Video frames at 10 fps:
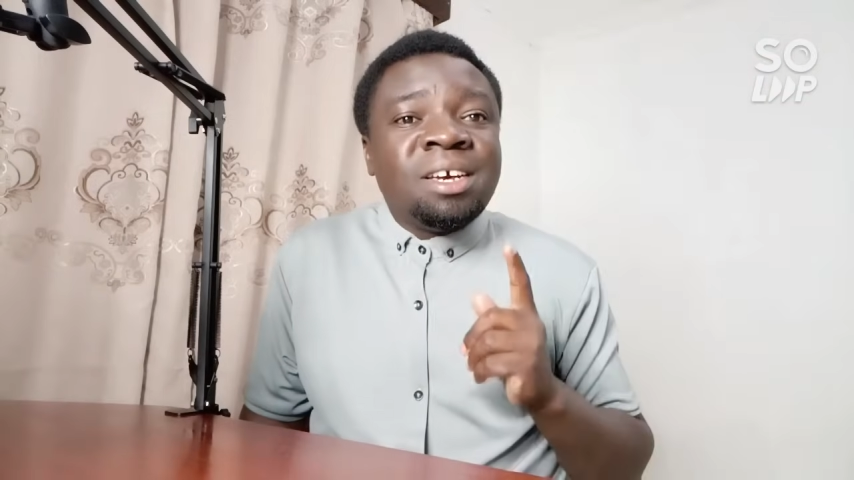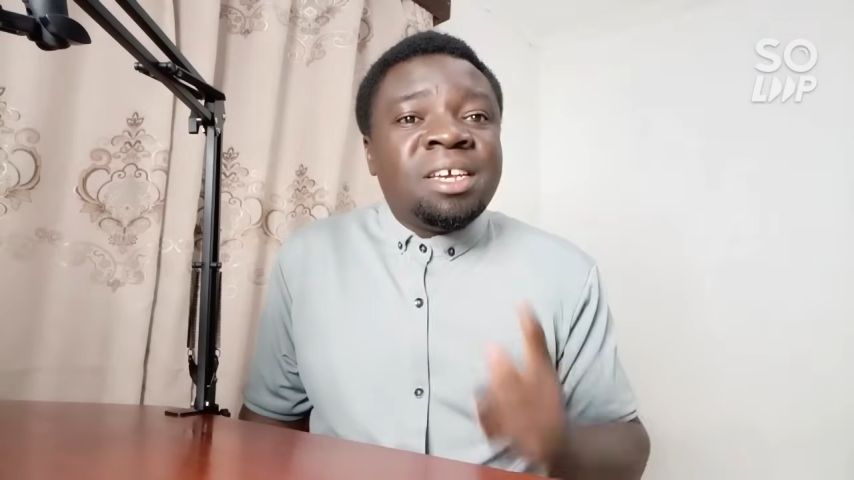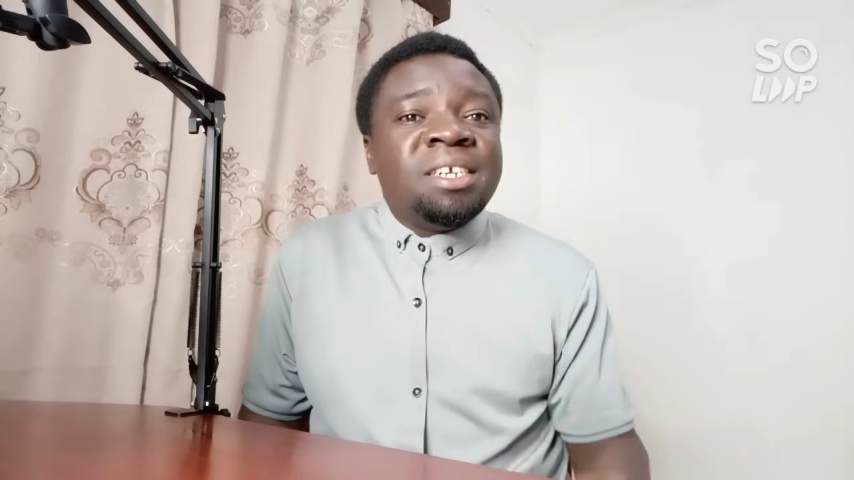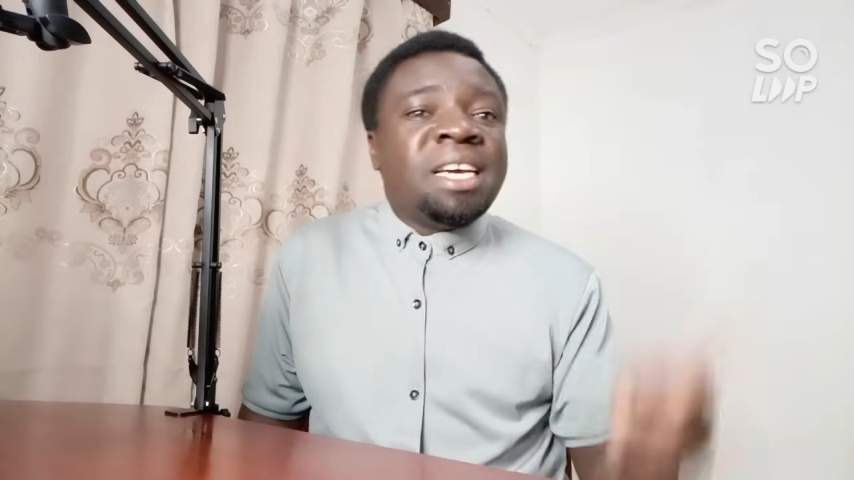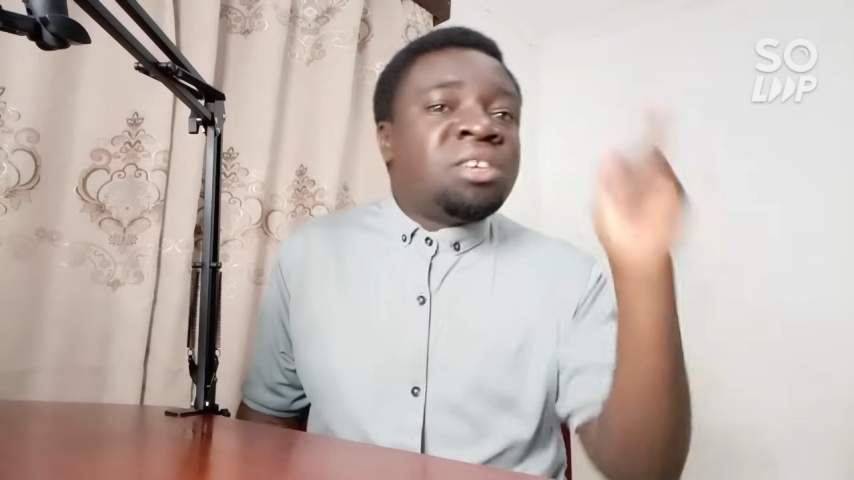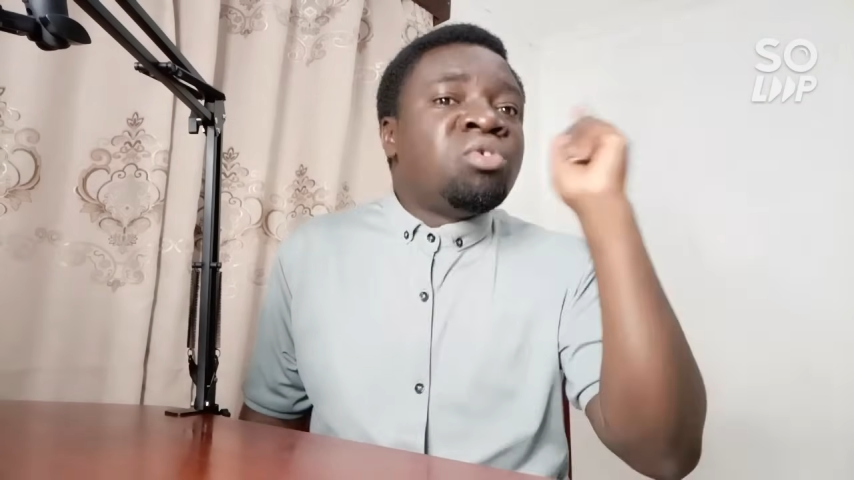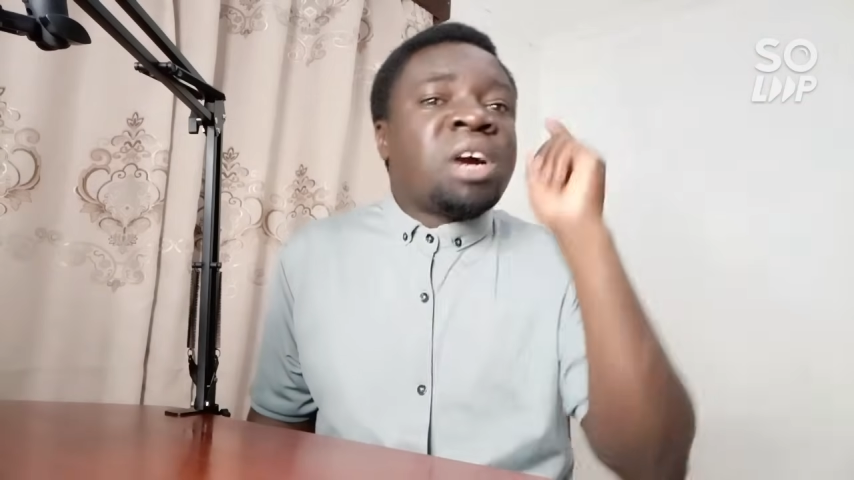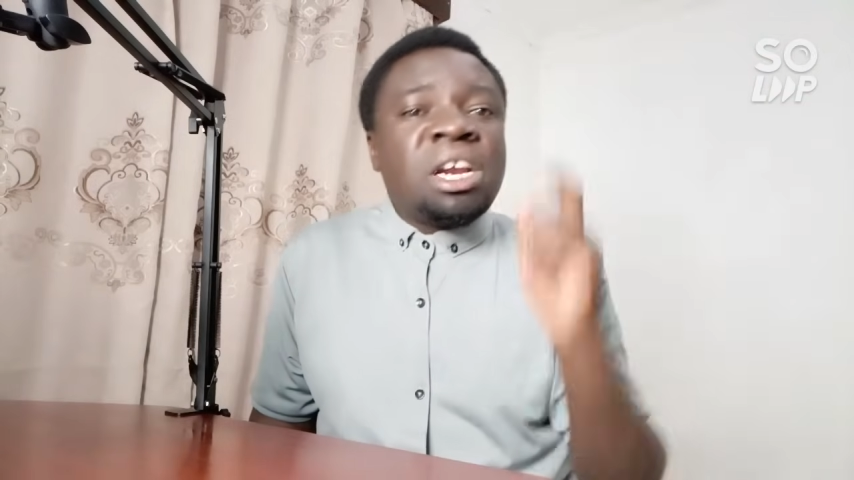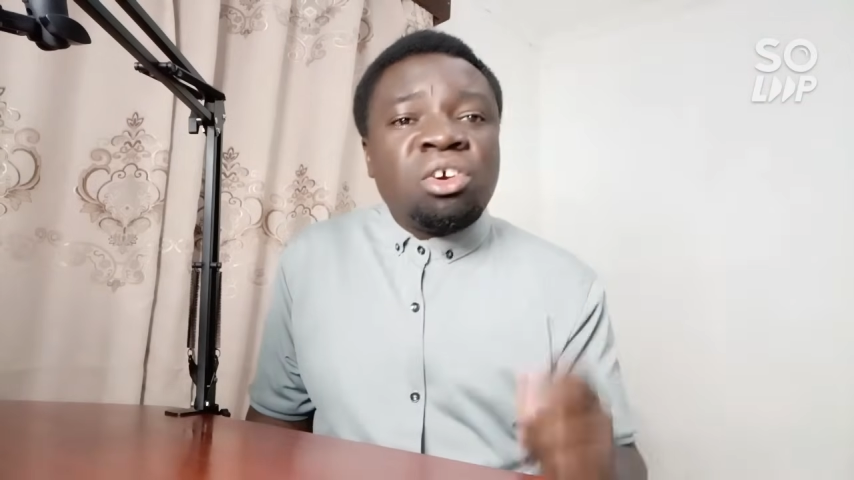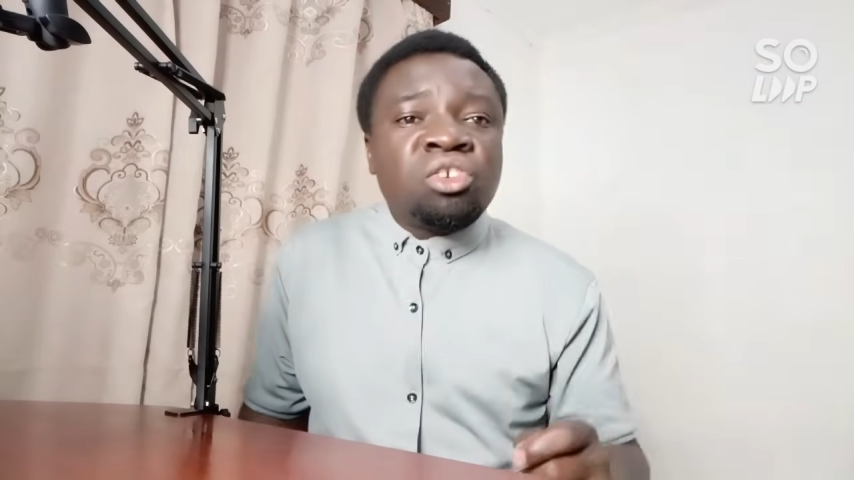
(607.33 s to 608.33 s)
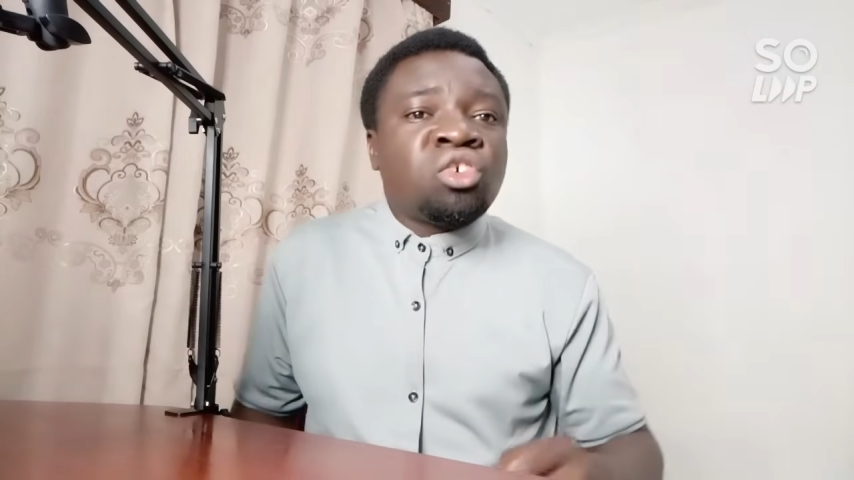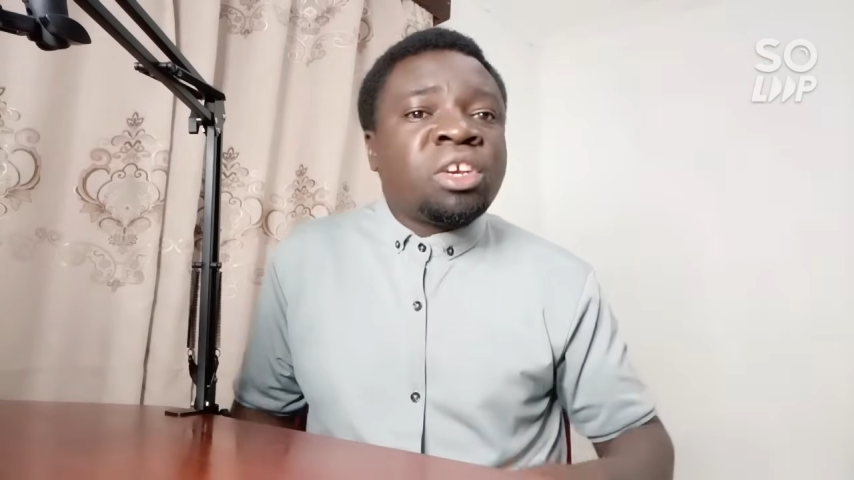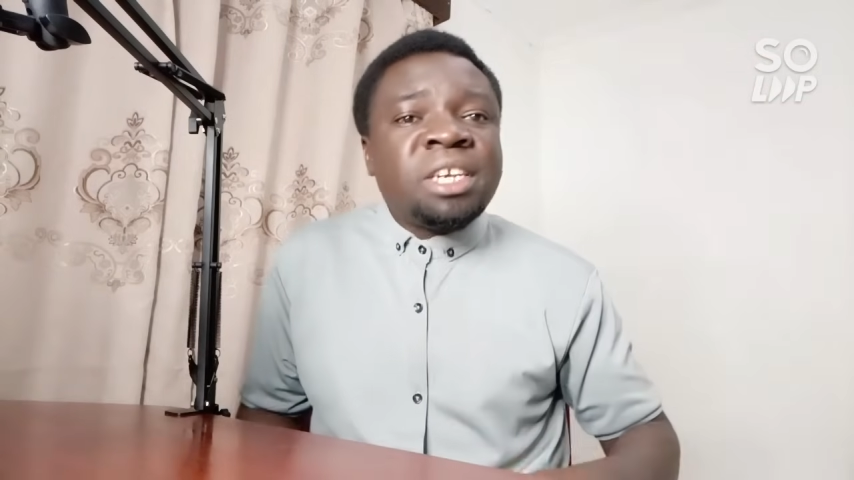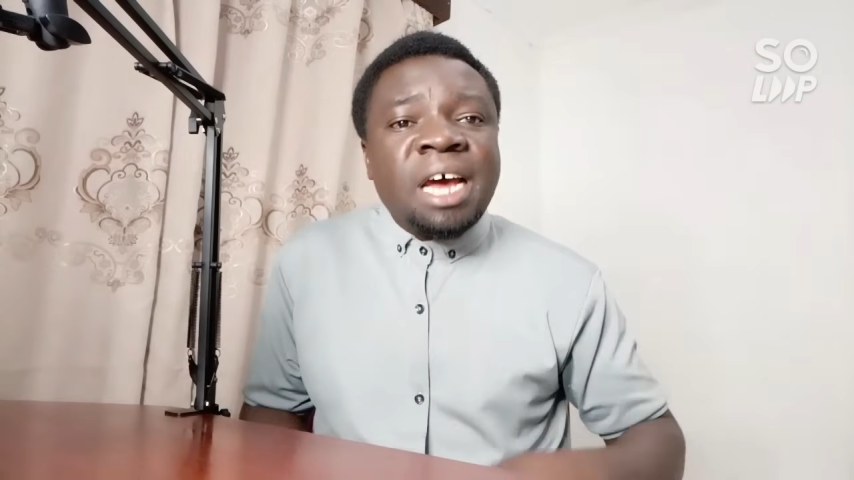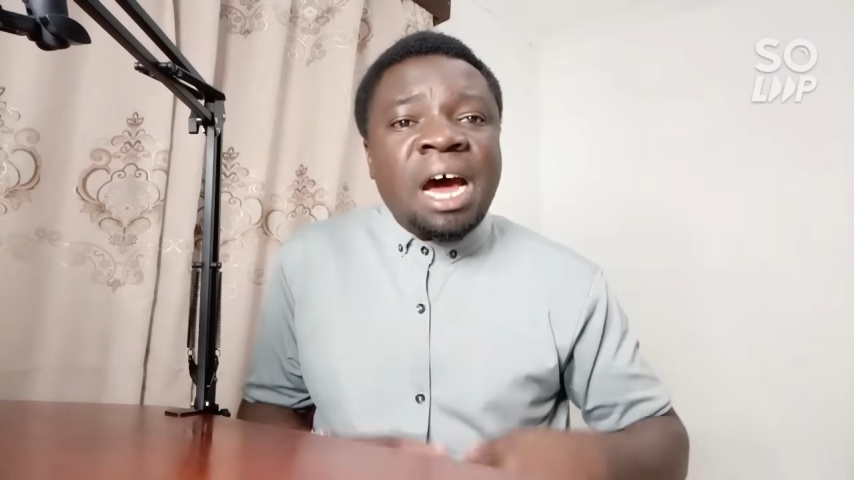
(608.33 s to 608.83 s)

yet you cannot sort